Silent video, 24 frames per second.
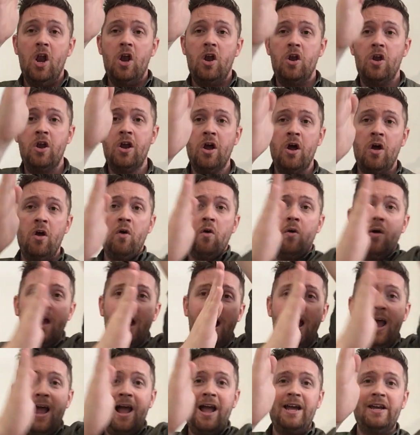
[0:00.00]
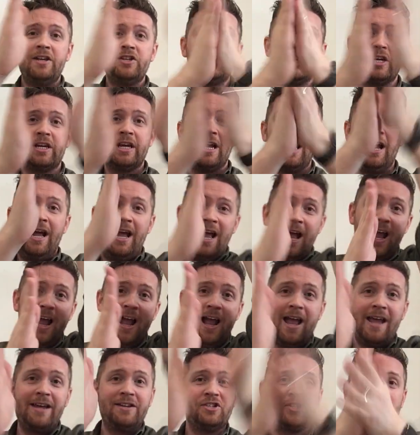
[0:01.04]
Low, high, chicka,
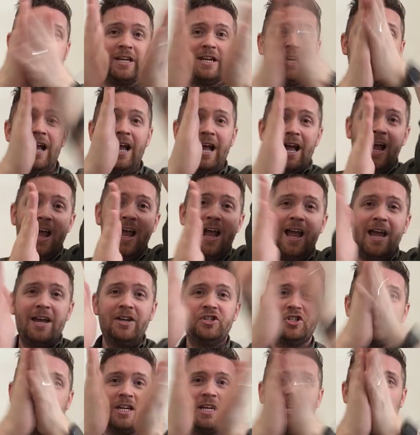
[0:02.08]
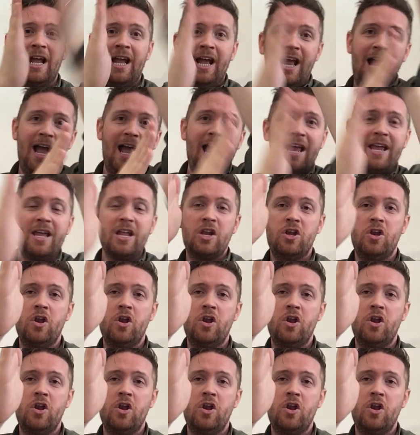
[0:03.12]
high, chicka, high, chicka, high.